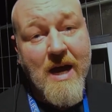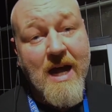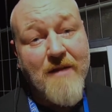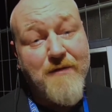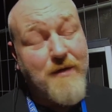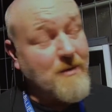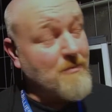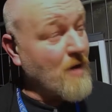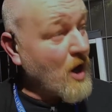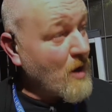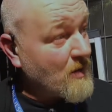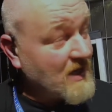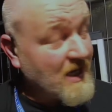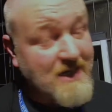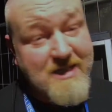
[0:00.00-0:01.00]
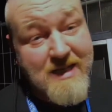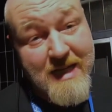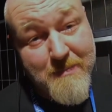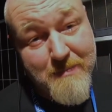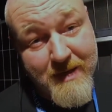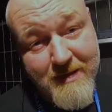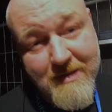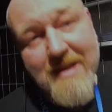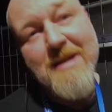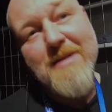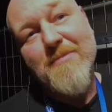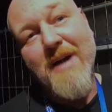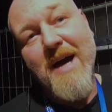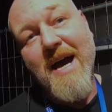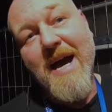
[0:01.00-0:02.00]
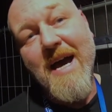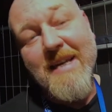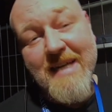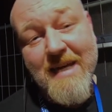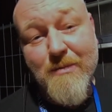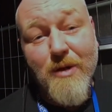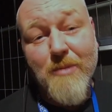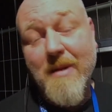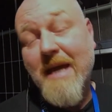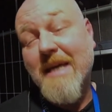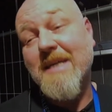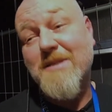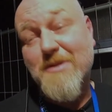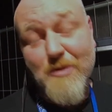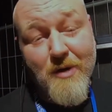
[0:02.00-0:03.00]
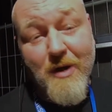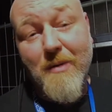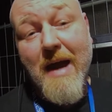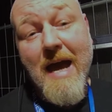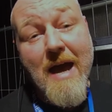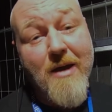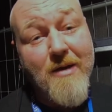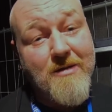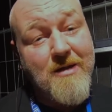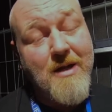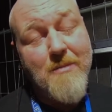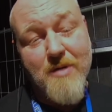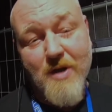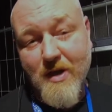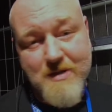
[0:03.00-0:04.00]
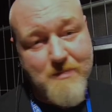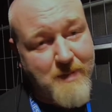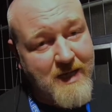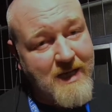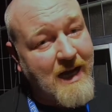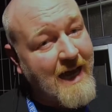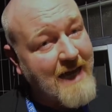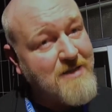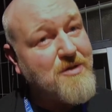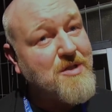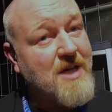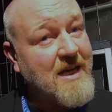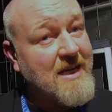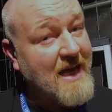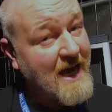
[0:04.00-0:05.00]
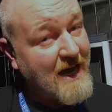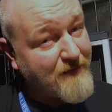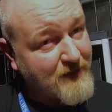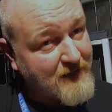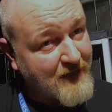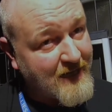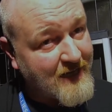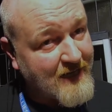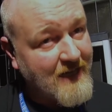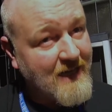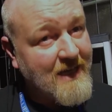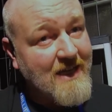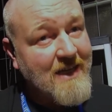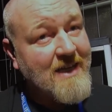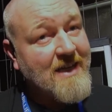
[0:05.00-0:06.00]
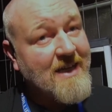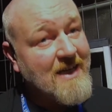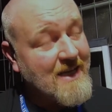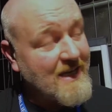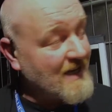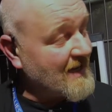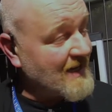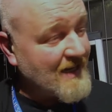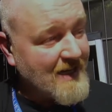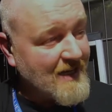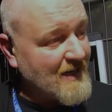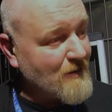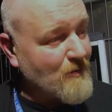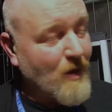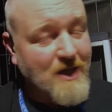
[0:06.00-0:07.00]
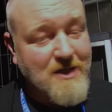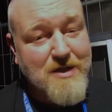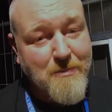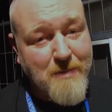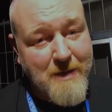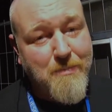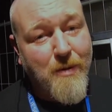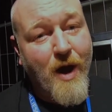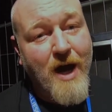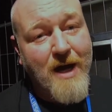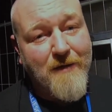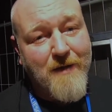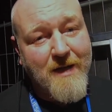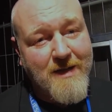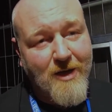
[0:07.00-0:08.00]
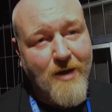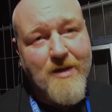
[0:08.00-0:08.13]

Well, for the moment he's sleeping, but he will make his tour around, because Billie likes to check everything. He wants to be part of it,